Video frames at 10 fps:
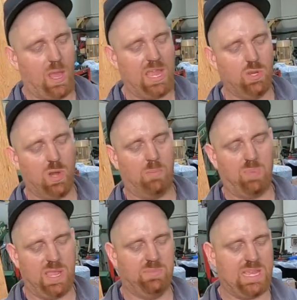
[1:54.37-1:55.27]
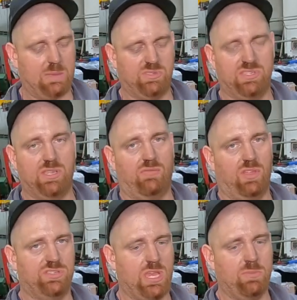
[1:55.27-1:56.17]
I do it on pipe taps and stuff all
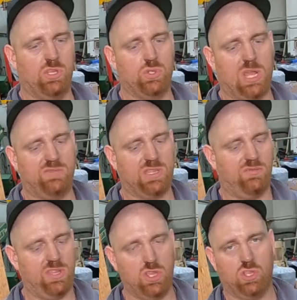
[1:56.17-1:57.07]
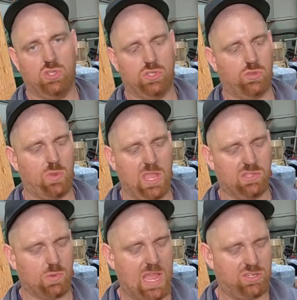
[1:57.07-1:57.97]
the time. You can drive stuff in, you can use a
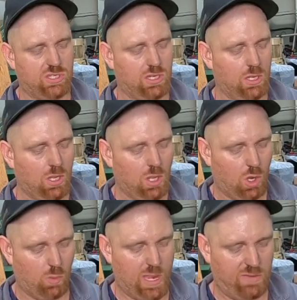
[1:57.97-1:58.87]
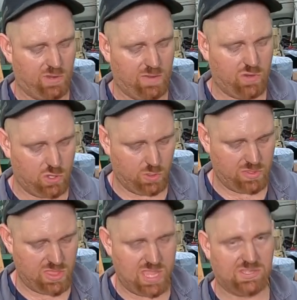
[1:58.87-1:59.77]
3/8 ratchet or whatever. And if you're
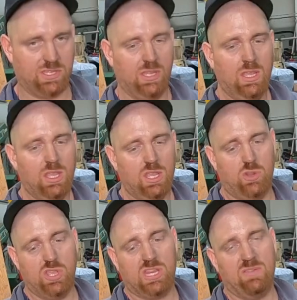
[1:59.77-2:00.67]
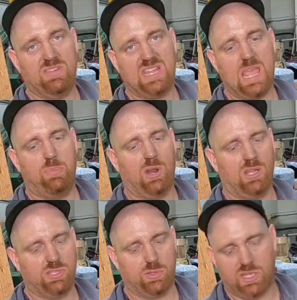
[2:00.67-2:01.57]
doing this, you can even tape it
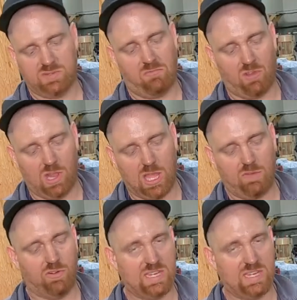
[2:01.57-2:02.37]
on so it doesn't fall off, or